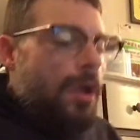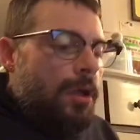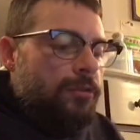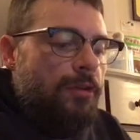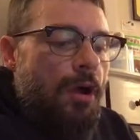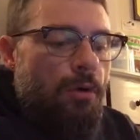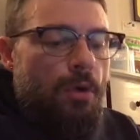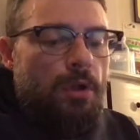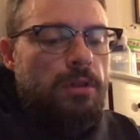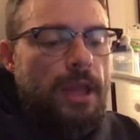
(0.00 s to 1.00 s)
So
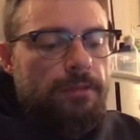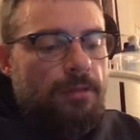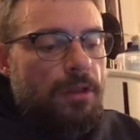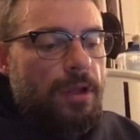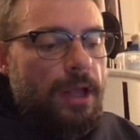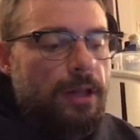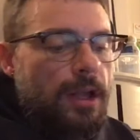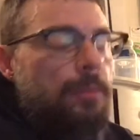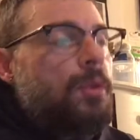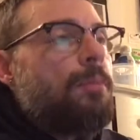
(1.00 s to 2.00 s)
let's look at a
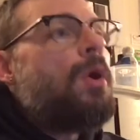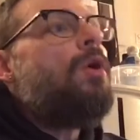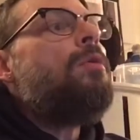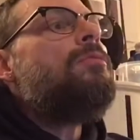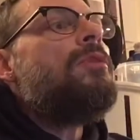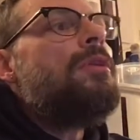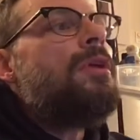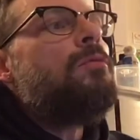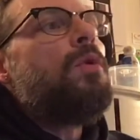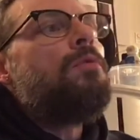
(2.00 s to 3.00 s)
couple of poems and
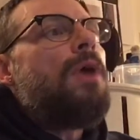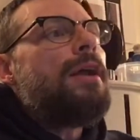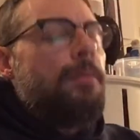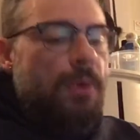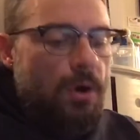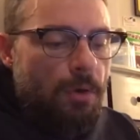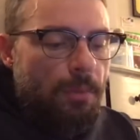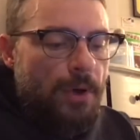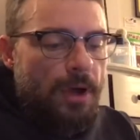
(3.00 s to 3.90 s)
then we'll write a poem